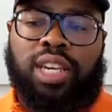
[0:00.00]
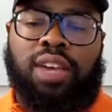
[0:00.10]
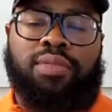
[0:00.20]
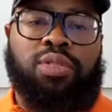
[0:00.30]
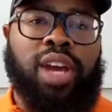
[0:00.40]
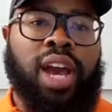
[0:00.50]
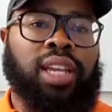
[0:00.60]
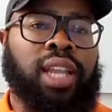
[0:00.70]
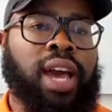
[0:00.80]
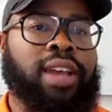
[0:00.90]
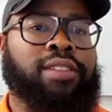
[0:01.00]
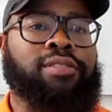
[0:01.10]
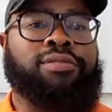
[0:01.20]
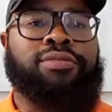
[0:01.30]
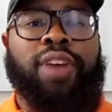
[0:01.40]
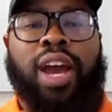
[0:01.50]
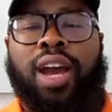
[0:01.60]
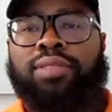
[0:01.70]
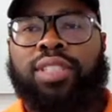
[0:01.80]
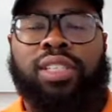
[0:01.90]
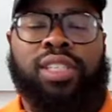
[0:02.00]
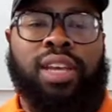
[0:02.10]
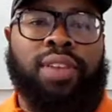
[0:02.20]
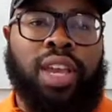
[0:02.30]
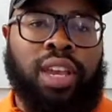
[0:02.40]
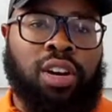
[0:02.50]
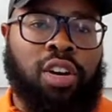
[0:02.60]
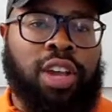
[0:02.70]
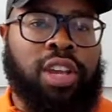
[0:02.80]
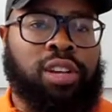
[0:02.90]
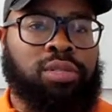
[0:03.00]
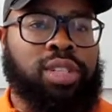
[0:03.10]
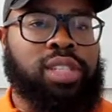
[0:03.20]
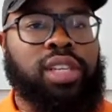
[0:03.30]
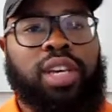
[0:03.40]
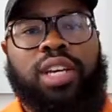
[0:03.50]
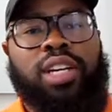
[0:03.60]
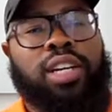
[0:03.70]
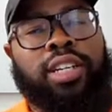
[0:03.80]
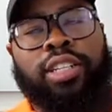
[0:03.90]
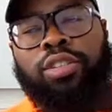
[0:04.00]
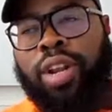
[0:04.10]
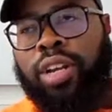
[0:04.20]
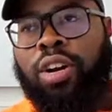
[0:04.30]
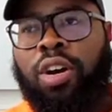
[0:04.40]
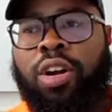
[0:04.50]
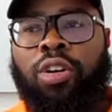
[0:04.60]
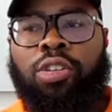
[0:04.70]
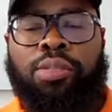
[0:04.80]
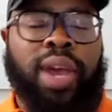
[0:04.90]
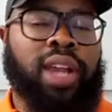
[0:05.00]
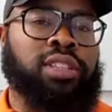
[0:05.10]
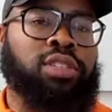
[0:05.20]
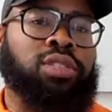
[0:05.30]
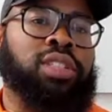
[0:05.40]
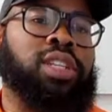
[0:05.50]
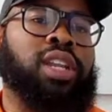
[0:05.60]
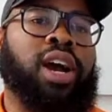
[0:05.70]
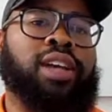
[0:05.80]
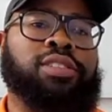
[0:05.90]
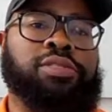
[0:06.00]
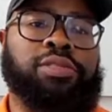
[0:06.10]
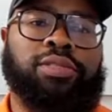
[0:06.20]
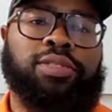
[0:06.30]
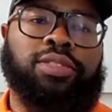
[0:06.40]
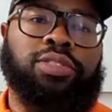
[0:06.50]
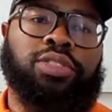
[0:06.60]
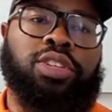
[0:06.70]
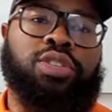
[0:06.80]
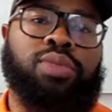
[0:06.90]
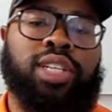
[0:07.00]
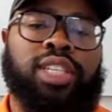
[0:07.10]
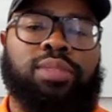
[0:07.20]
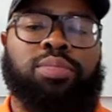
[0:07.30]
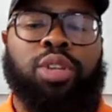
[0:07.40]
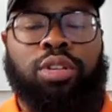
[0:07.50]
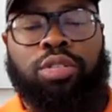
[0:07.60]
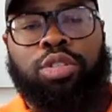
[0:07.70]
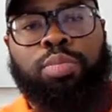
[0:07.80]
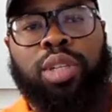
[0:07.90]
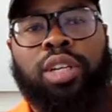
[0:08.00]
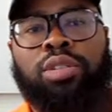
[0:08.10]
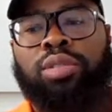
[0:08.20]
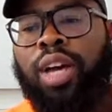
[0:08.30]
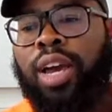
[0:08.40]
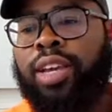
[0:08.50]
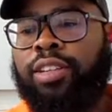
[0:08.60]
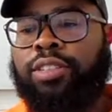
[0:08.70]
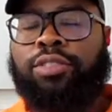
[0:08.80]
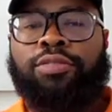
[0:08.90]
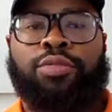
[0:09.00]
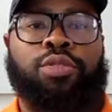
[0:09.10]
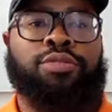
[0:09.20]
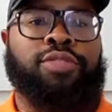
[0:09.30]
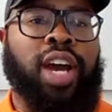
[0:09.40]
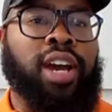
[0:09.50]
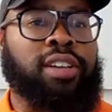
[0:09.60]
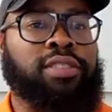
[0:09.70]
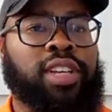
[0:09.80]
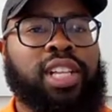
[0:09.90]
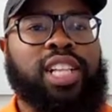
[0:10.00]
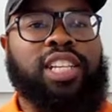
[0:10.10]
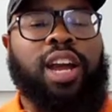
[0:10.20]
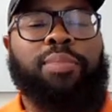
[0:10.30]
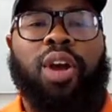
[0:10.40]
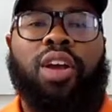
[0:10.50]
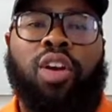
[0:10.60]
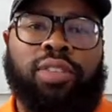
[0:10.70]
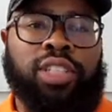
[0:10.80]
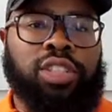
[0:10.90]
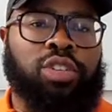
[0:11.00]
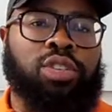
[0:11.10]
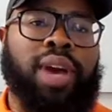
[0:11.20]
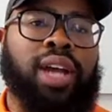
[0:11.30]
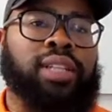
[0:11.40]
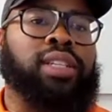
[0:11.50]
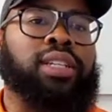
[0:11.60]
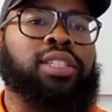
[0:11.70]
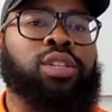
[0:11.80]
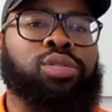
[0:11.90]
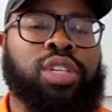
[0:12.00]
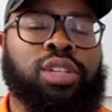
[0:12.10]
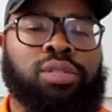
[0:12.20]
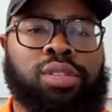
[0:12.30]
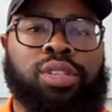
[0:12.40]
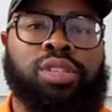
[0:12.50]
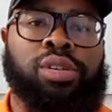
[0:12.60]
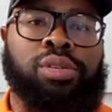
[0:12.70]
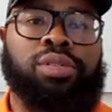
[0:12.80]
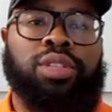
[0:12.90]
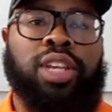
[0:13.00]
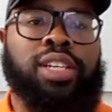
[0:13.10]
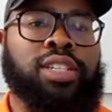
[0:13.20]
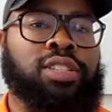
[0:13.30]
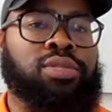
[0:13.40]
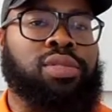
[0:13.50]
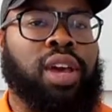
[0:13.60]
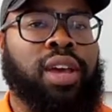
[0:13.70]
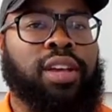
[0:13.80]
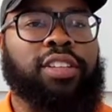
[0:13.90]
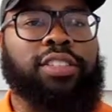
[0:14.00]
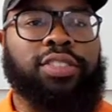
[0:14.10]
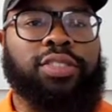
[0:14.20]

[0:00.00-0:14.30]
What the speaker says: If you got like 5, 6, 7, 8 hard inquiries, a credit card automatically going to deny you. So you want to keep those below like 4 or 5. Y'all probably already told them how to delete those inquiries, so they can just do that.